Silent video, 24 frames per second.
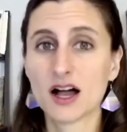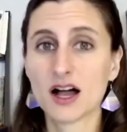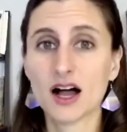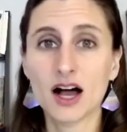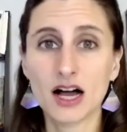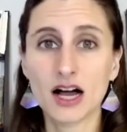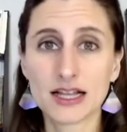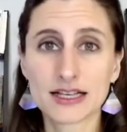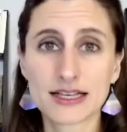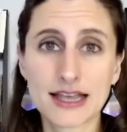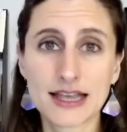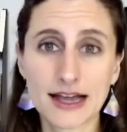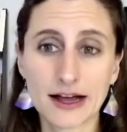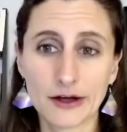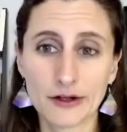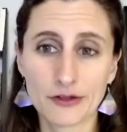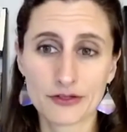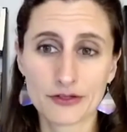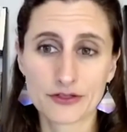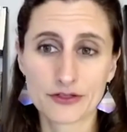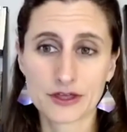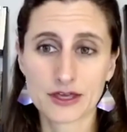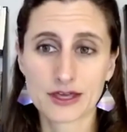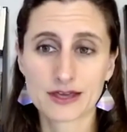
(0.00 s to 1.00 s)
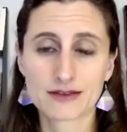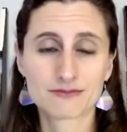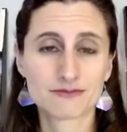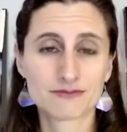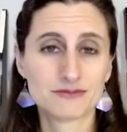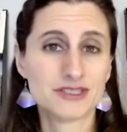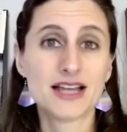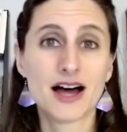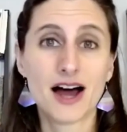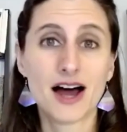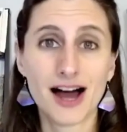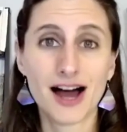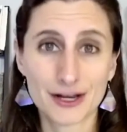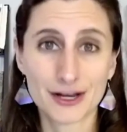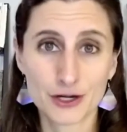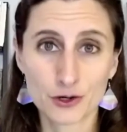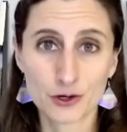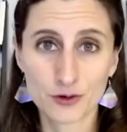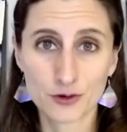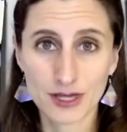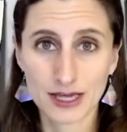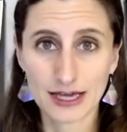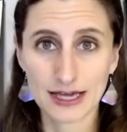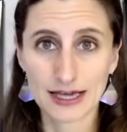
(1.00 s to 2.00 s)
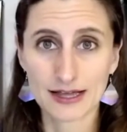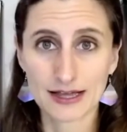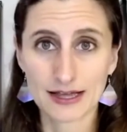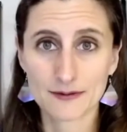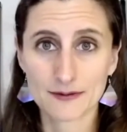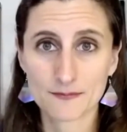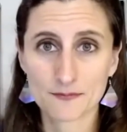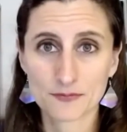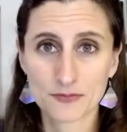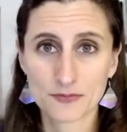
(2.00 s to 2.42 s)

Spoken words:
unhealthy, not okay?